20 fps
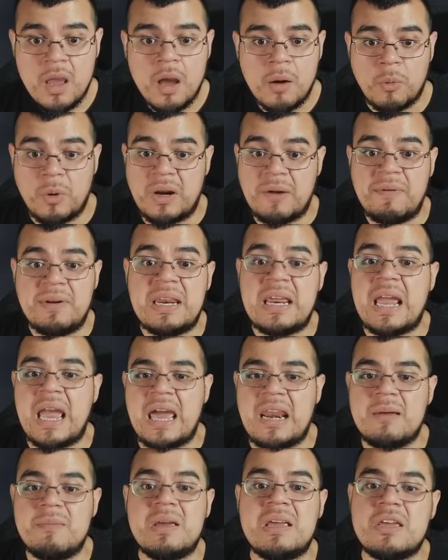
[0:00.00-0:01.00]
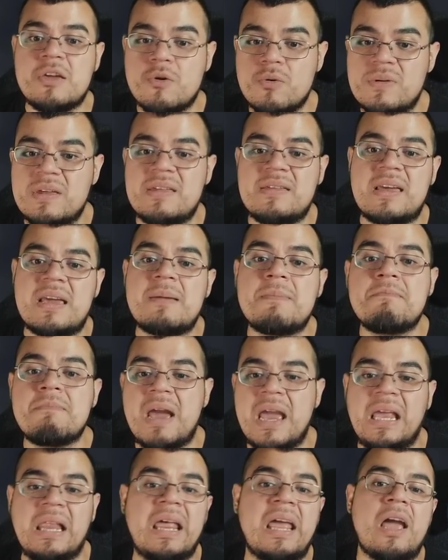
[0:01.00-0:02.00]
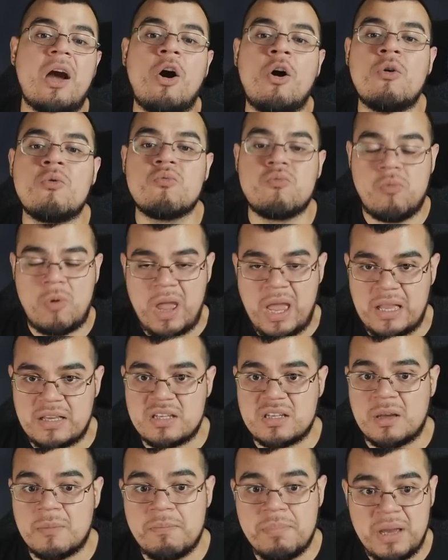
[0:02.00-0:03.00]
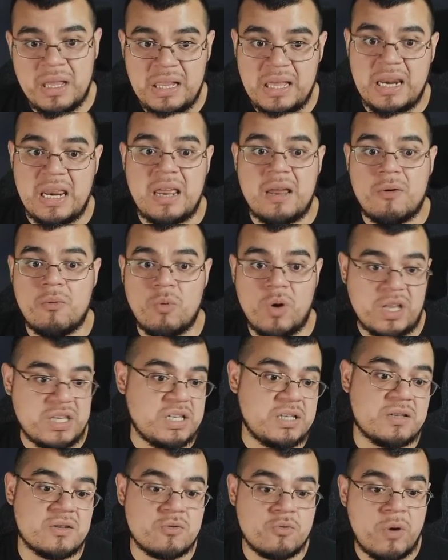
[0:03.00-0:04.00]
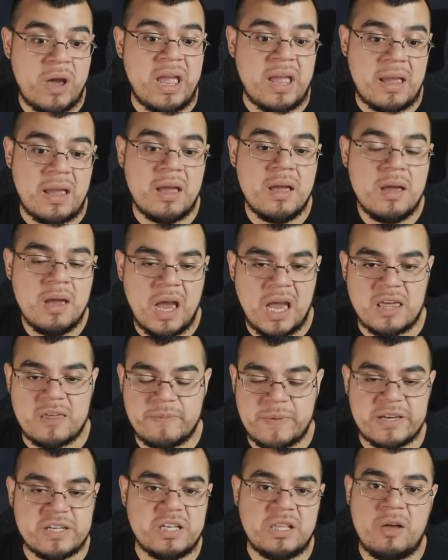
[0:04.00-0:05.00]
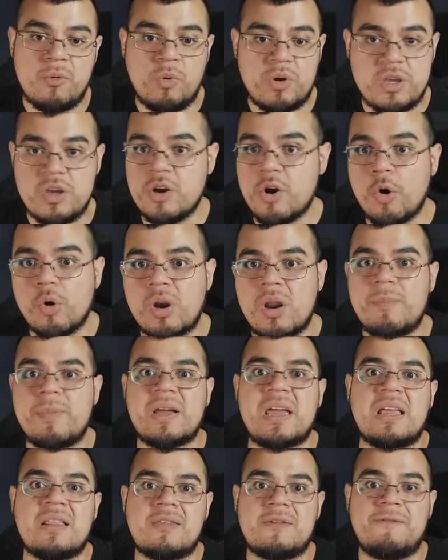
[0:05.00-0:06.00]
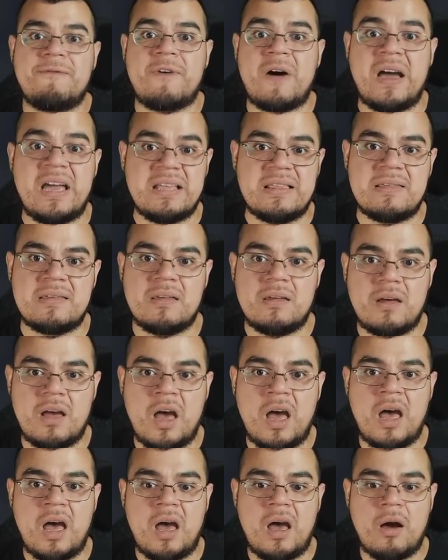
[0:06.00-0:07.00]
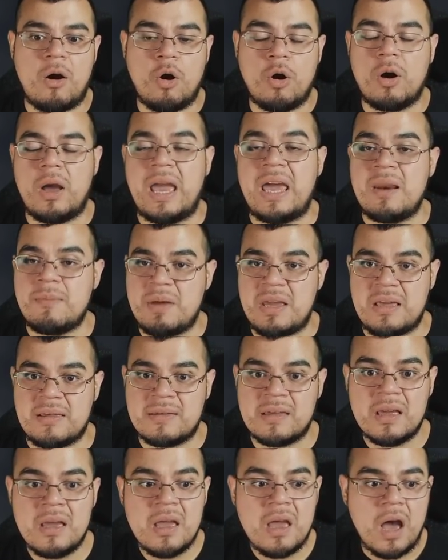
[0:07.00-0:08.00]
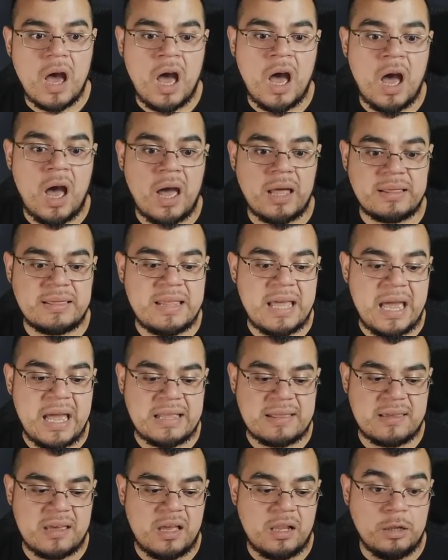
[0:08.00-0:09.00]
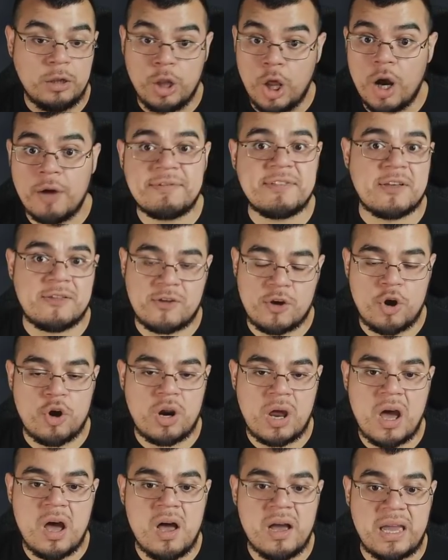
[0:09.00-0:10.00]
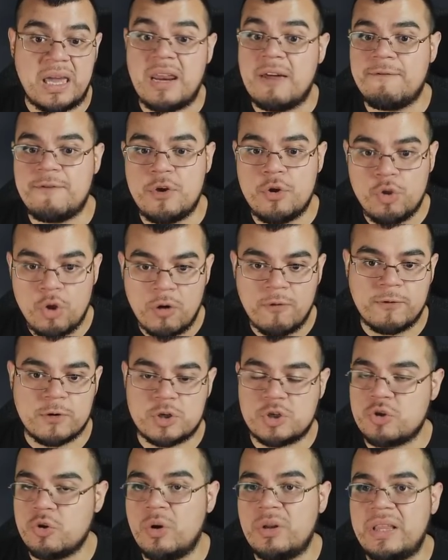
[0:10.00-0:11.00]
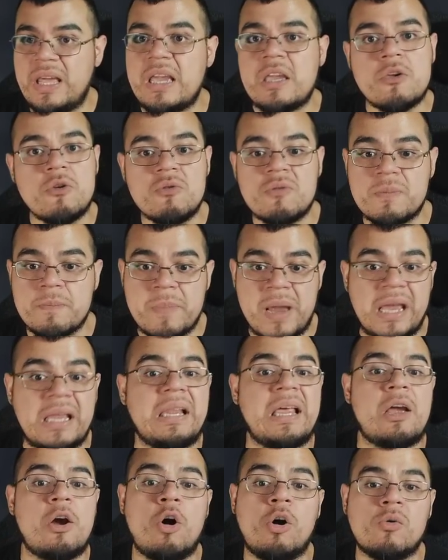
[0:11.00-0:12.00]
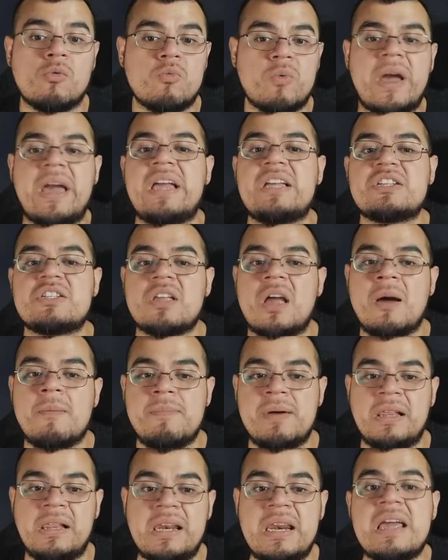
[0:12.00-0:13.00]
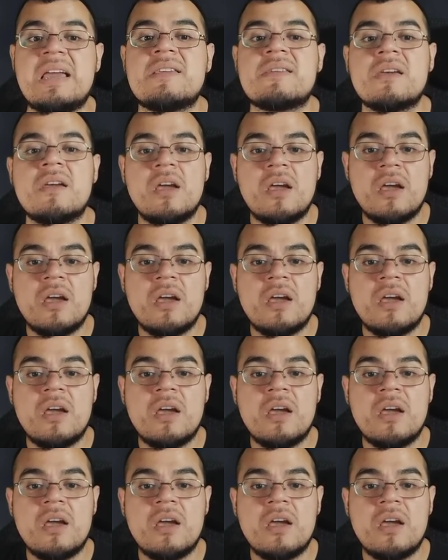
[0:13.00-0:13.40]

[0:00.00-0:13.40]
whenever the enemy uses a melee or ranged ability, which is great, especially when you're going up against fights or enemies that love to turn hog. And if you know for sure they use melee or ranged abilities,